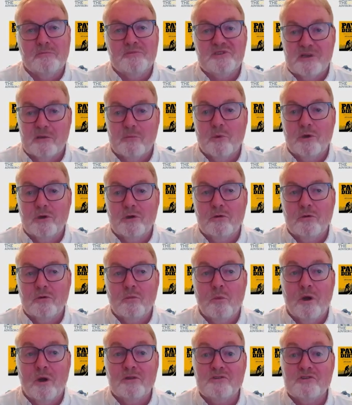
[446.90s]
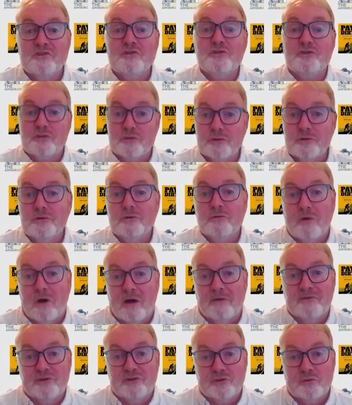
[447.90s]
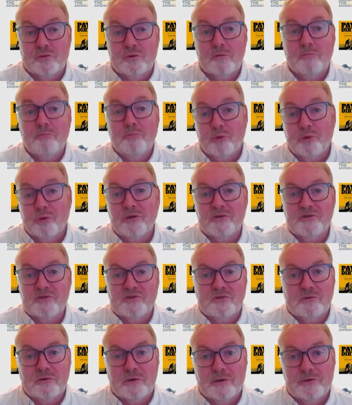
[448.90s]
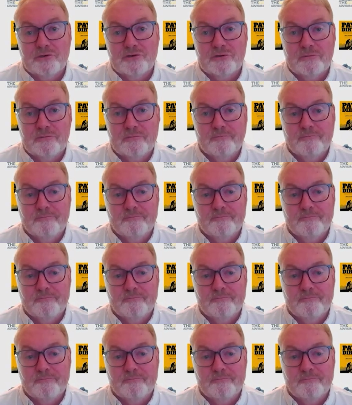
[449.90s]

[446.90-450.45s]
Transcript: someone who wants true offshore bullion storage.